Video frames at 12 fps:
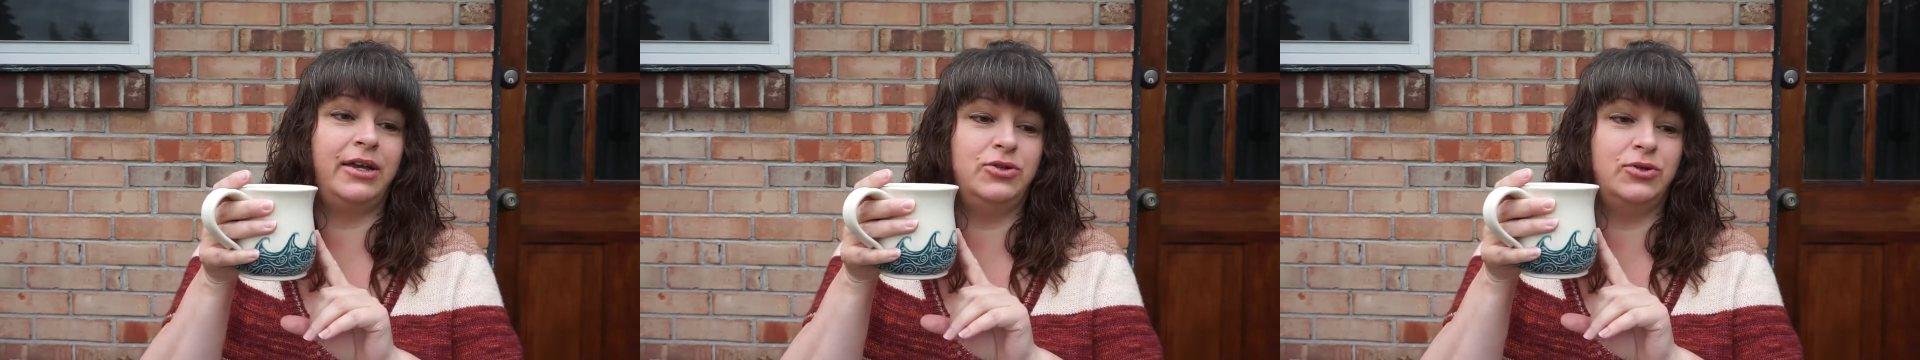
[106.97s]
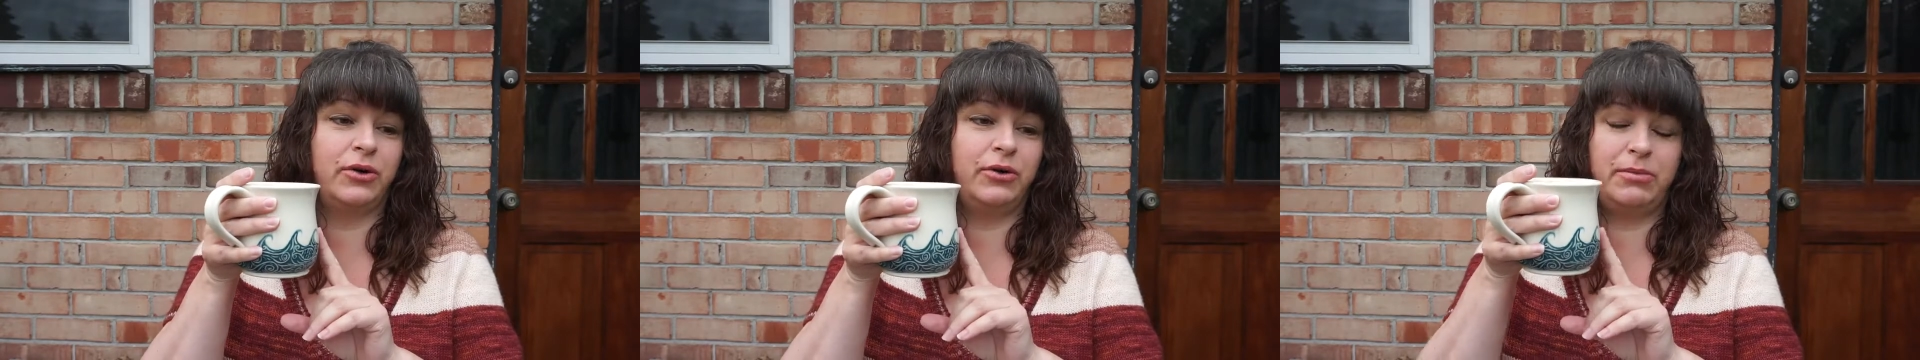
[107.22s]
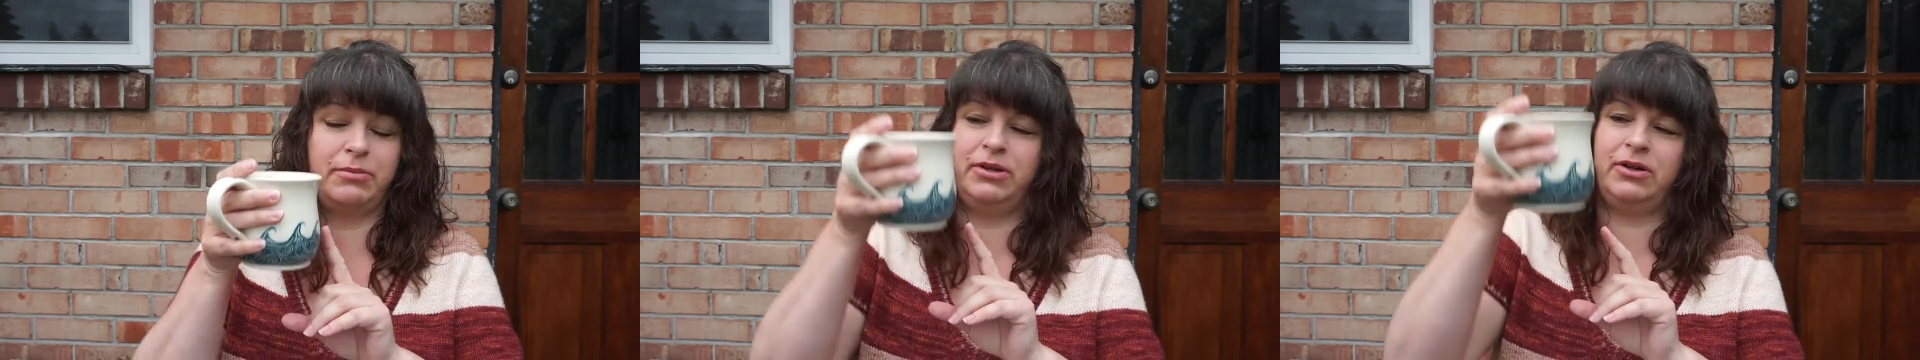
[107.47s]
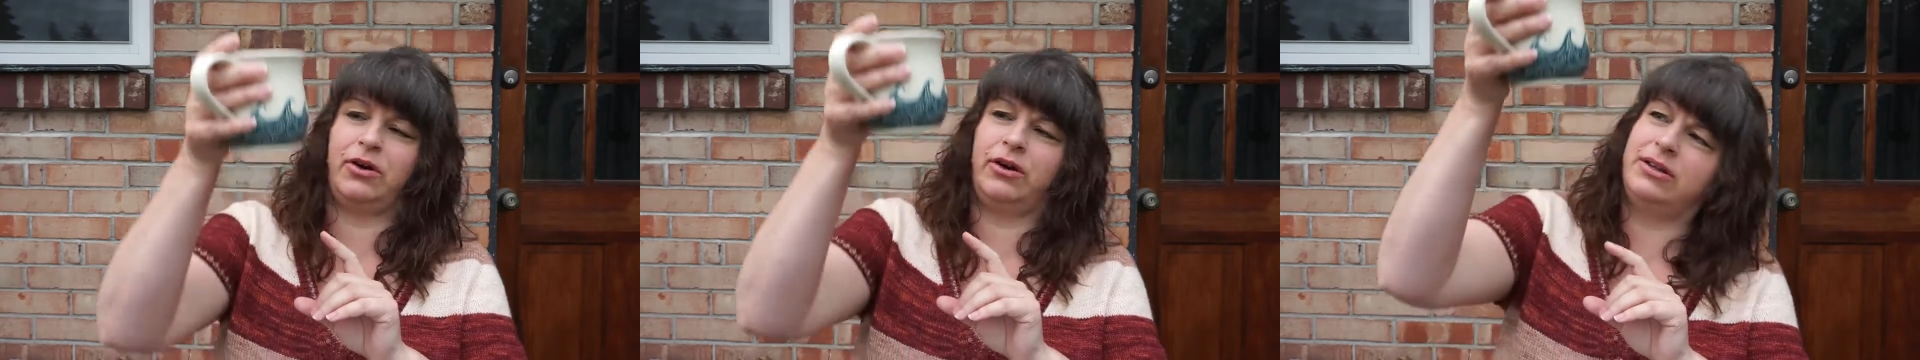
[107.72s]
do not remember
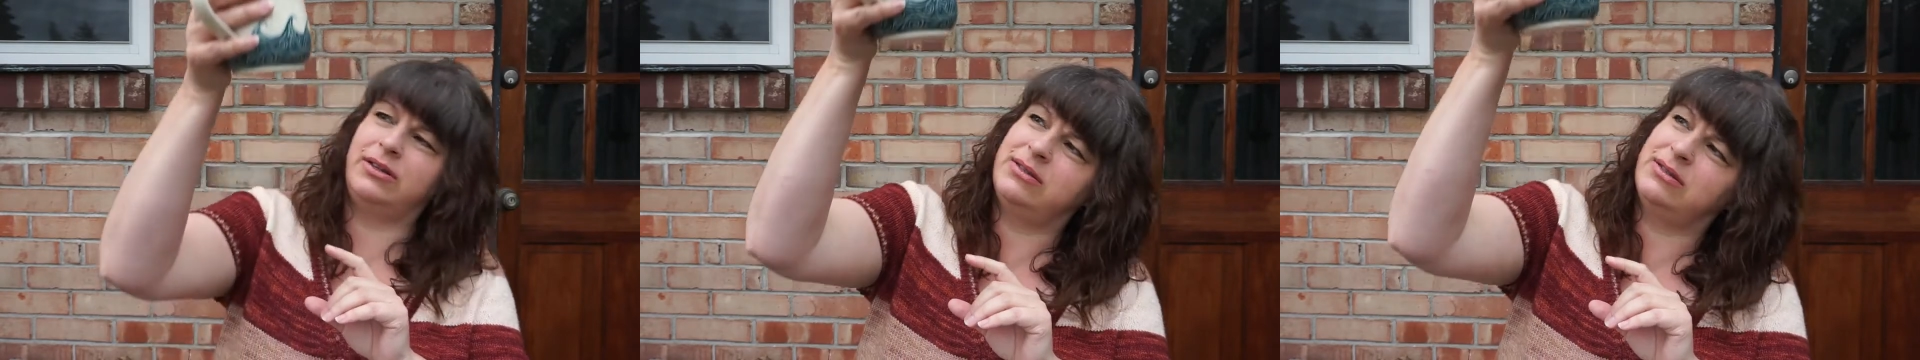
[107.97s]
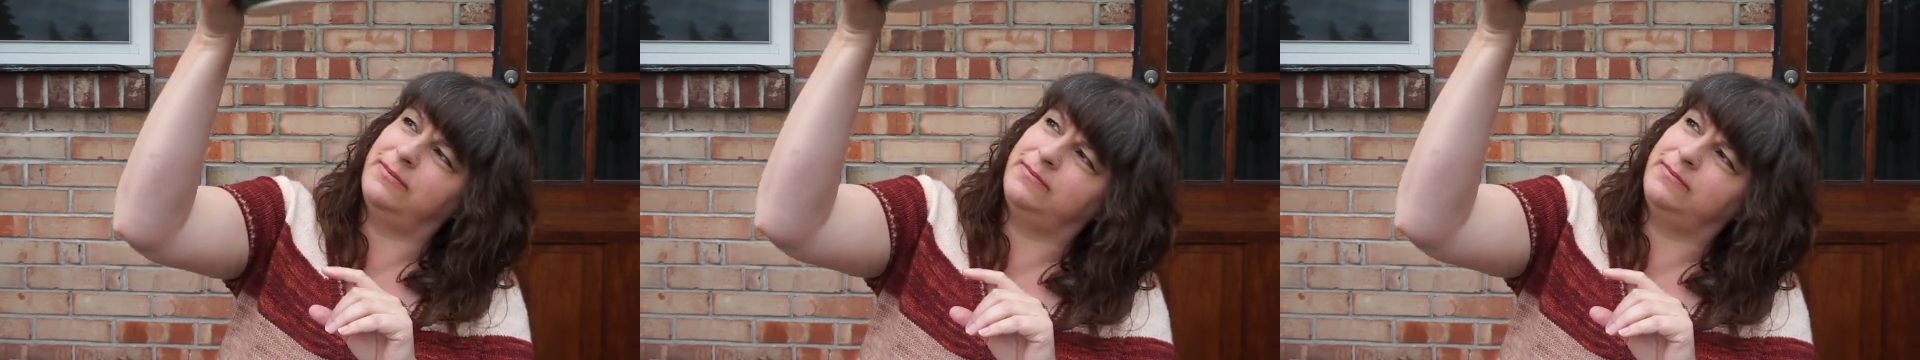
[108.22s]
the artist.